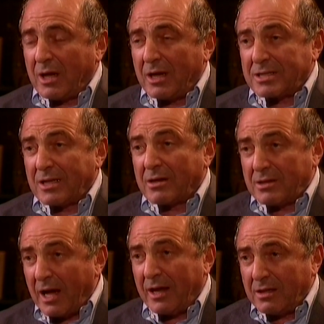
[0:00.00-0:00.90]
Alexander
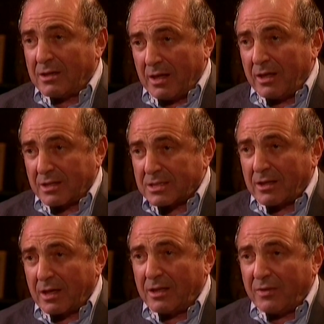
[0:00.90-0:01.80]
died,
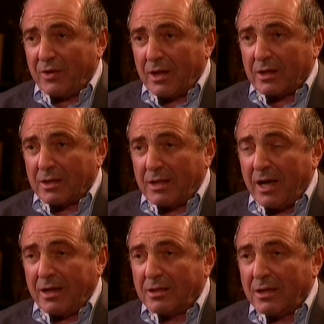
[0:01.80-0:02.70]
Alexander Litvinenko
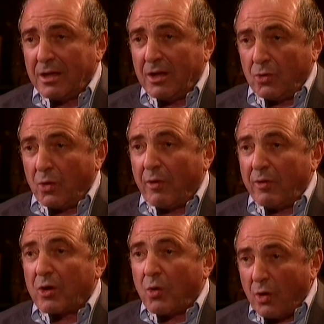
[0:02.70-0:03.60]
died,
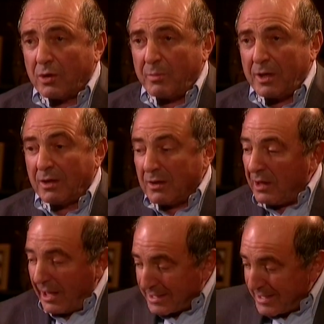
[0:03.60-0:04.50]
Lugovoy called me
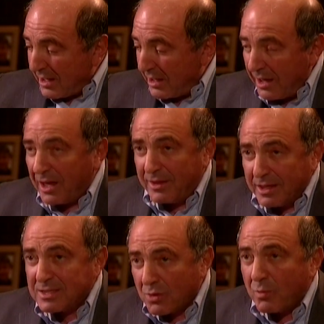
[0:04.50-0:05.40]
exactly at
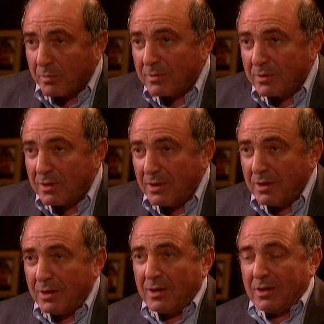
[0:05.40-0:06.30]
this room.
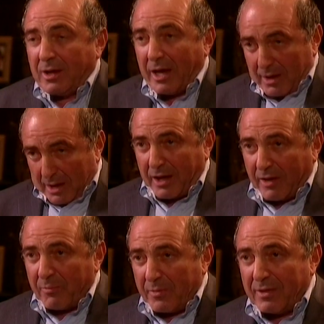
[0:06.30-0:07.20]
I, I have
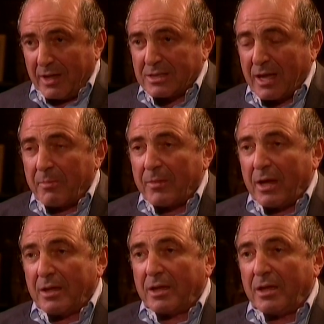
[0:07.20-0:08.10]
that time,
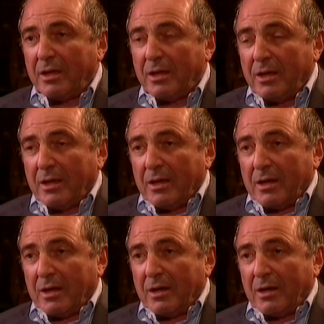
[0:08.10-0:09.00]
and he
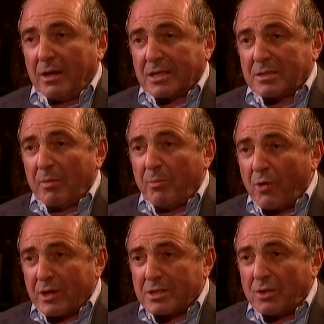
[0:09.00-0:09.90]
uh, asked me,
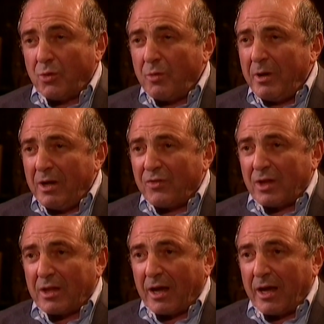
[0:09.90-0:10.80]
Boris, do you believe
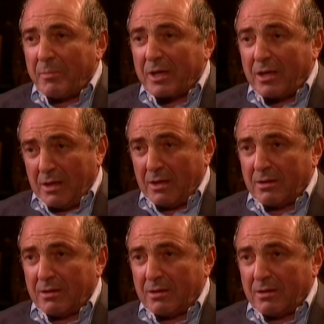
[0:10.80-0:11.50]
that I am a killer?